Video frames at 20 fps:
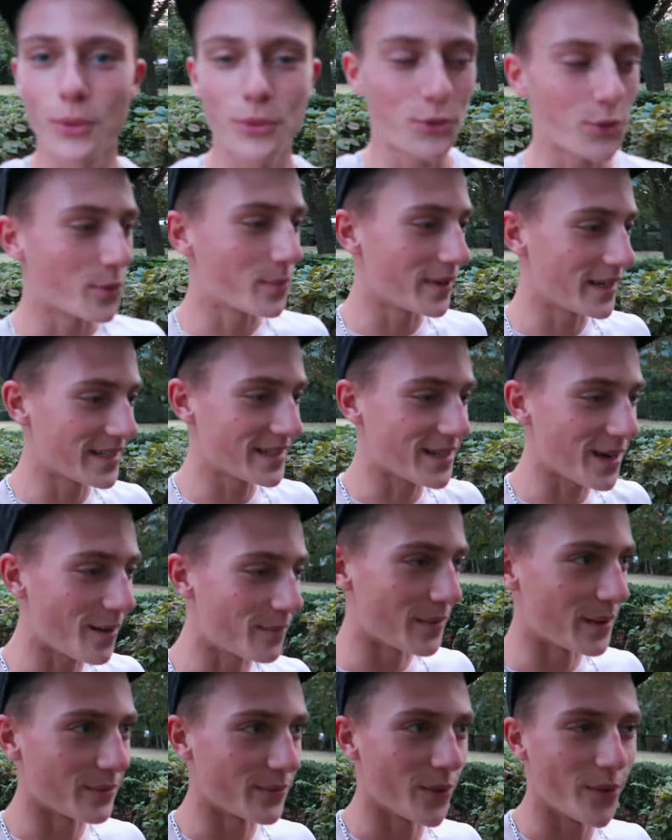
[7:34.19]
Autumn is
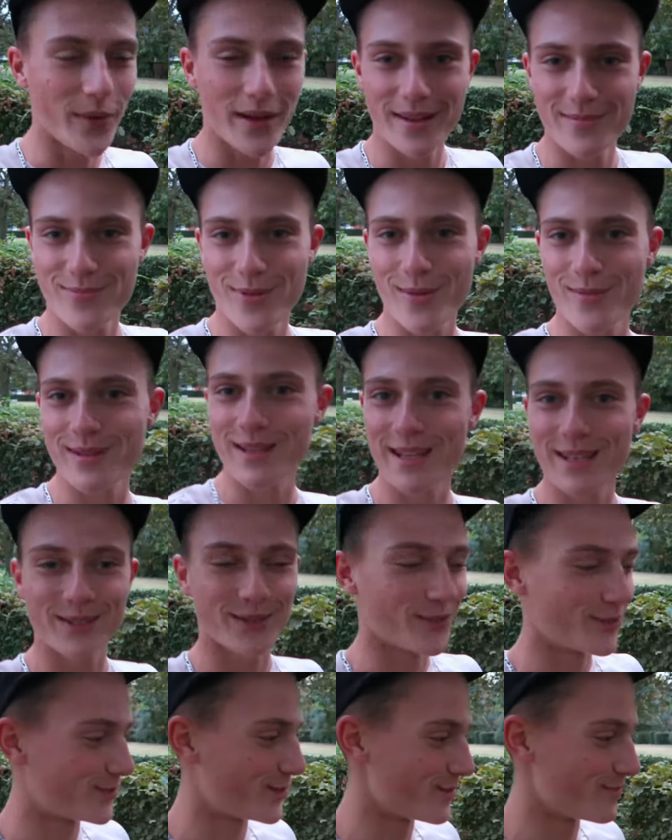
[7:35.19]
coming. Well, it probably
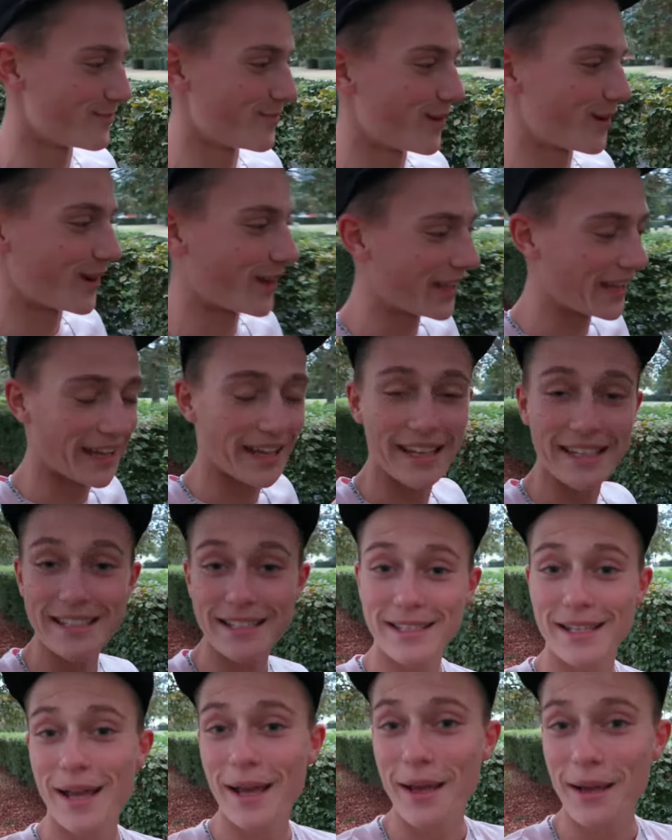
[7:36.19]
is autumn, but it is